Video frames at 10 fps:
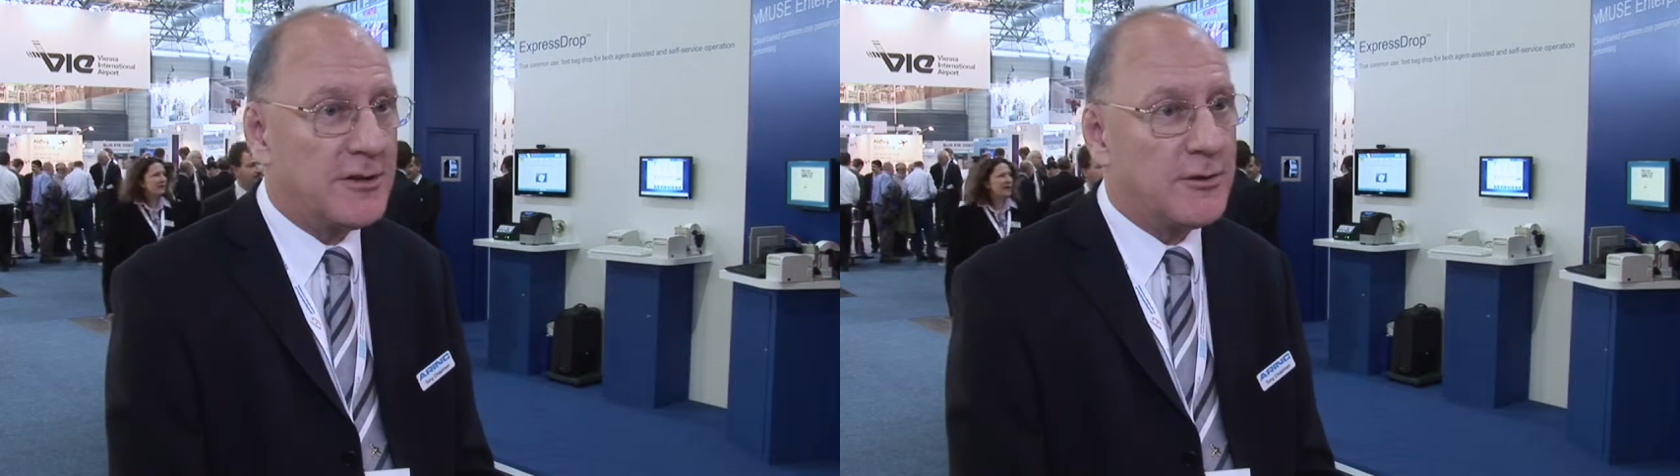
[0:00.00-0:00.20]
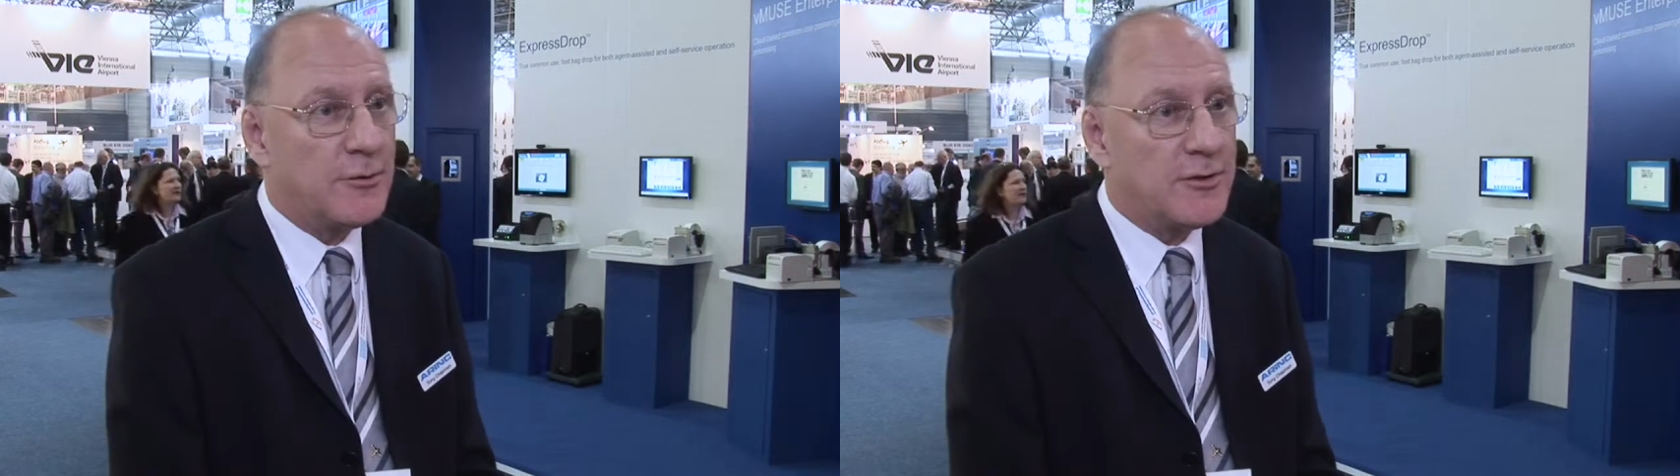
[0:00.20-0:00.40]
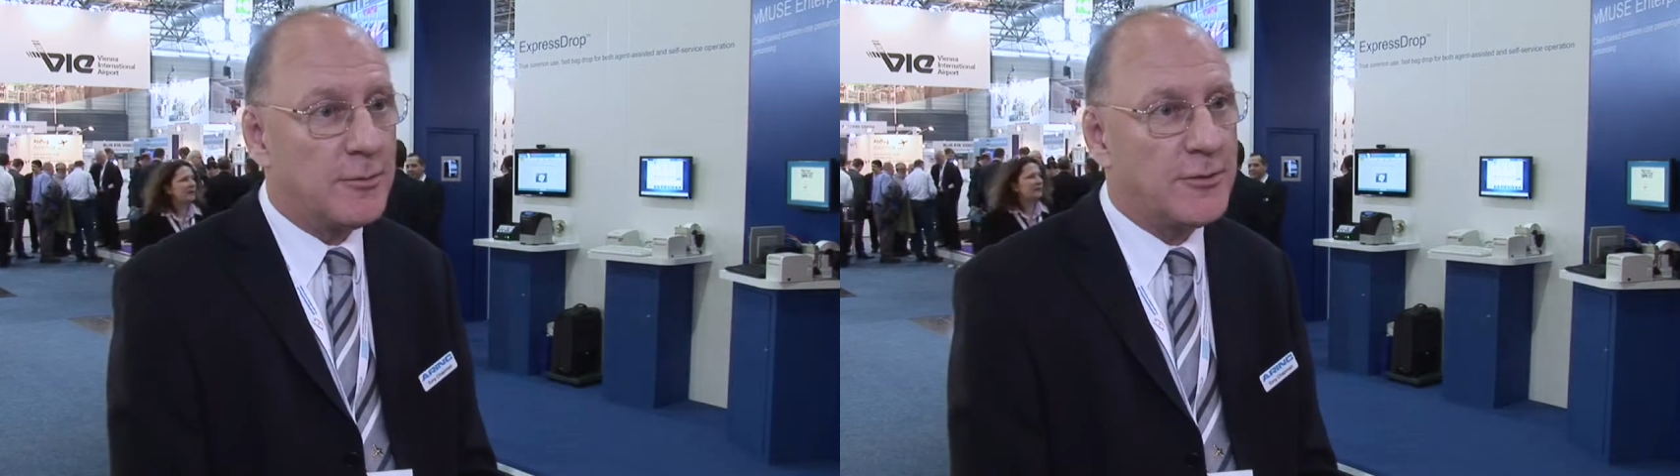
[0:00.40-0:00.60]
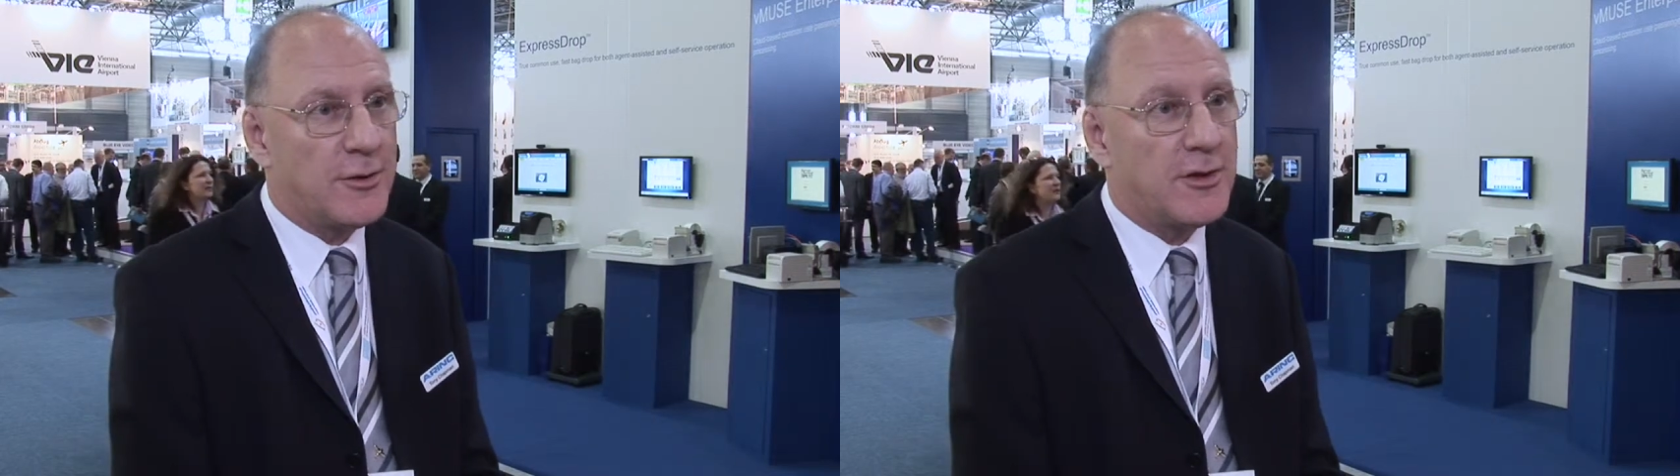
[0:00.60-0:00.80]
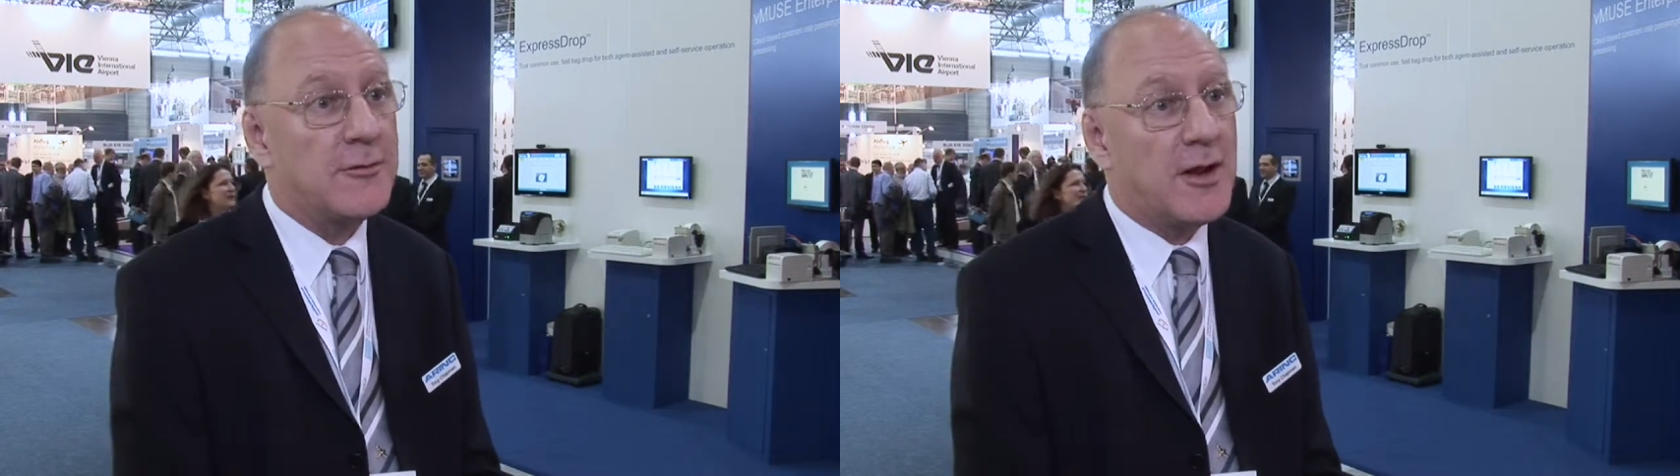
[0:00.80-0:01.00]
to
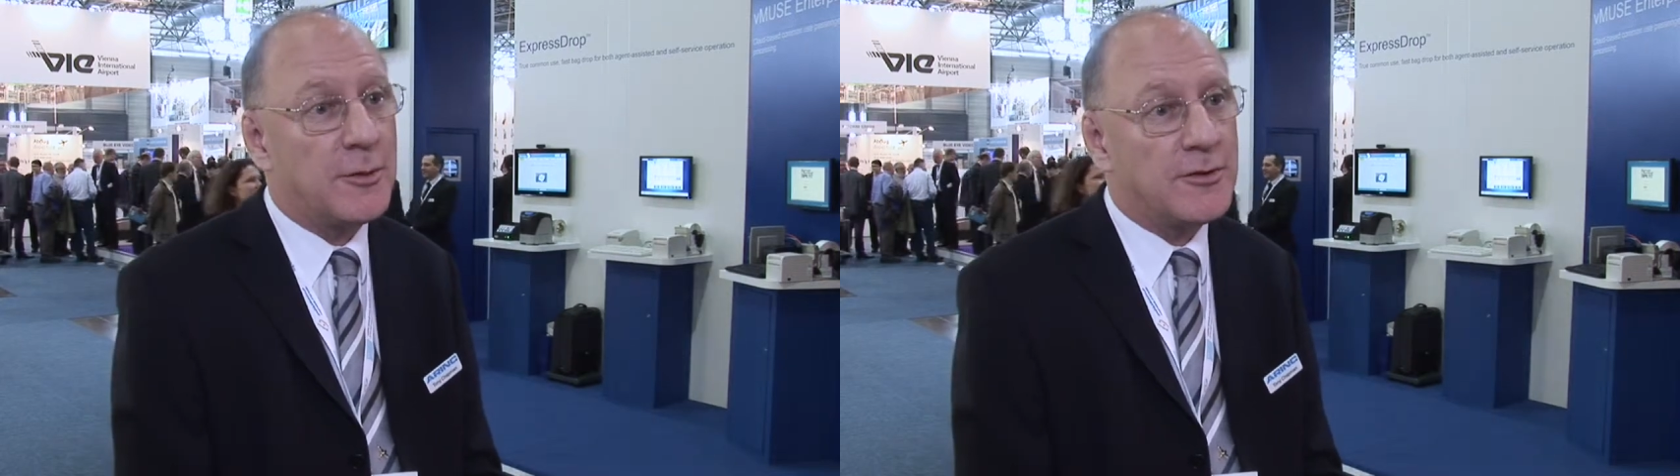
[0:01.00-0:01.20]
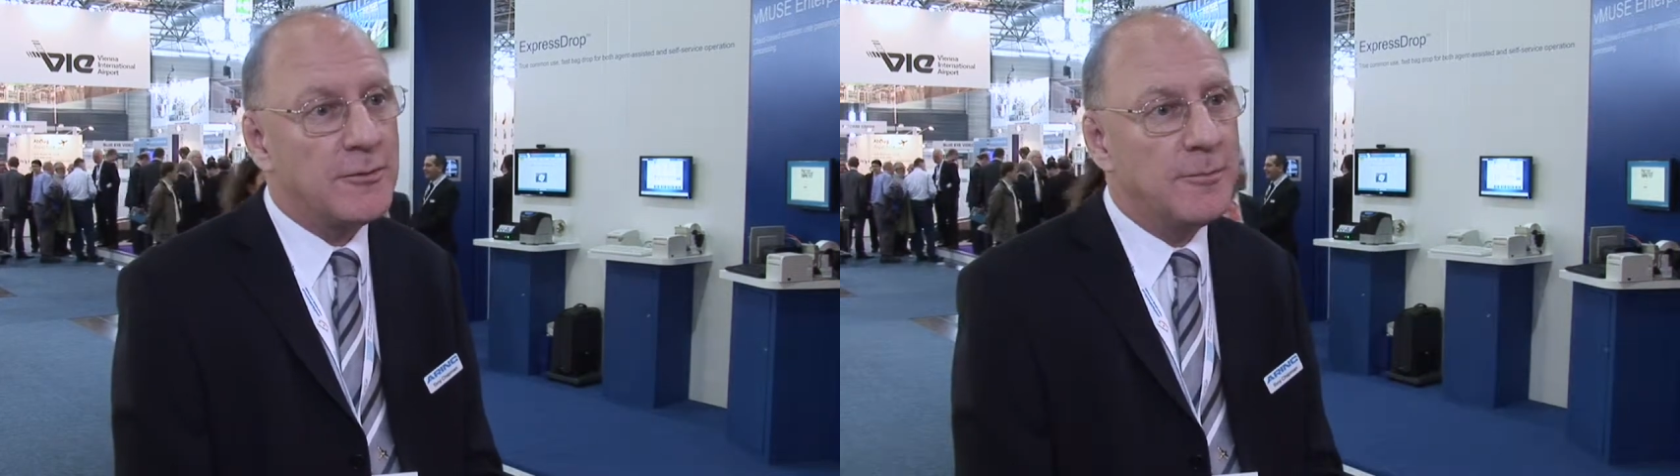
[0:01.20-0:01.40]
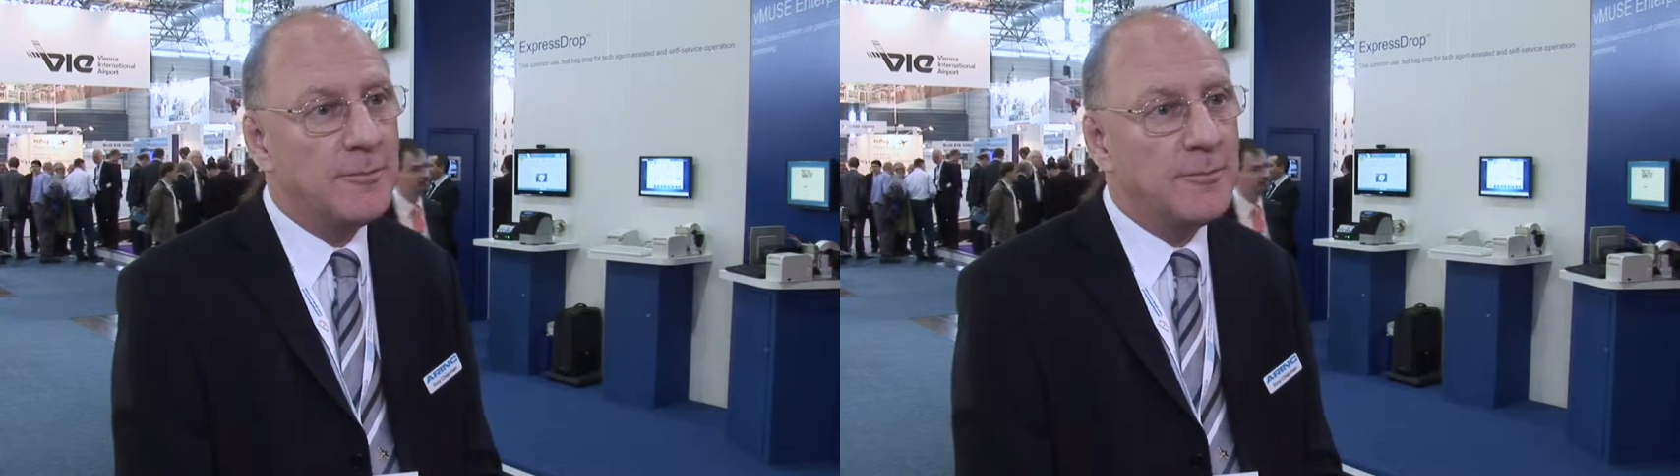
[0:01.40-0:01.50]
the developers.